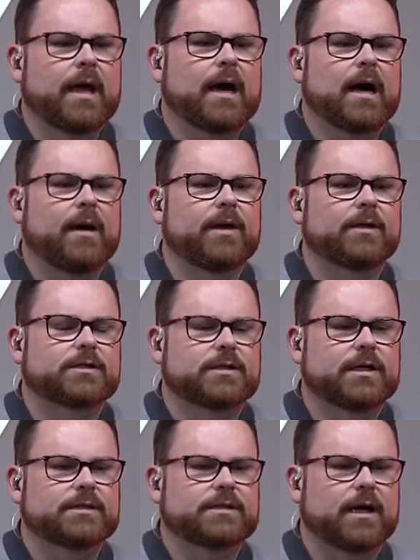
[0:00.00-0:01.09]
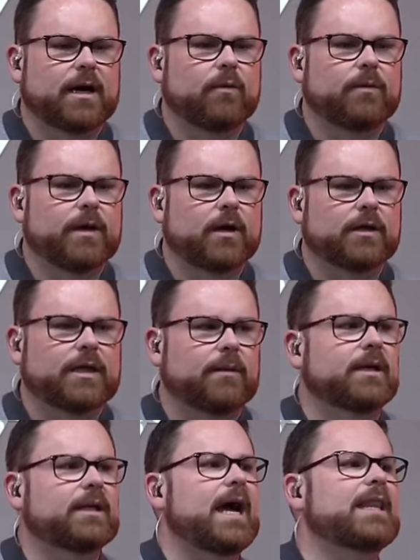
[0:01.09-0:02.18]
um, it's it's uh, would be a good thing.
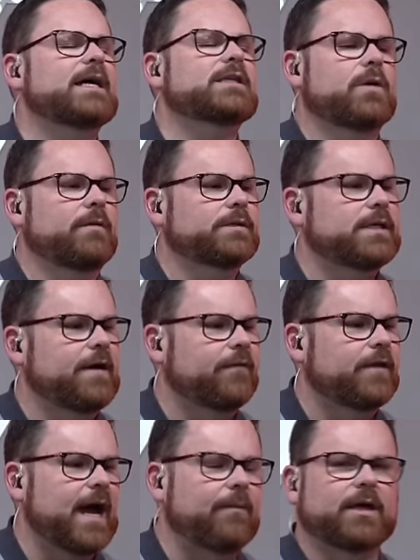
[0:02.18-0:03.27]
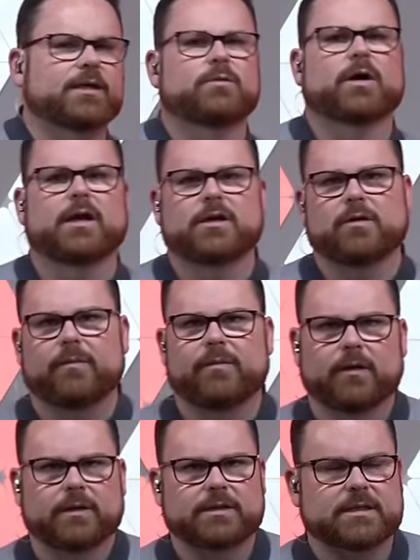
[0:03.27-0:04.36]
But that, that's where I would say for that because we're going to do a
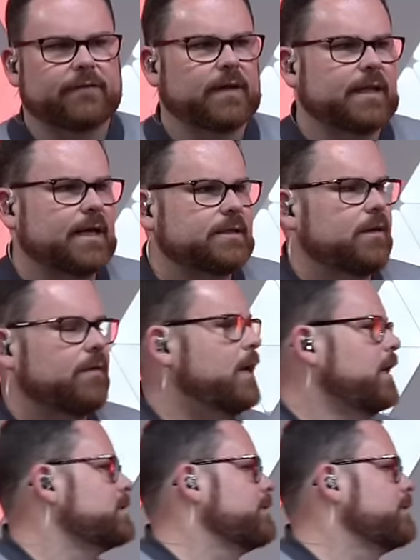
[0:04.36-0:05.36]
build and stuff like that too. So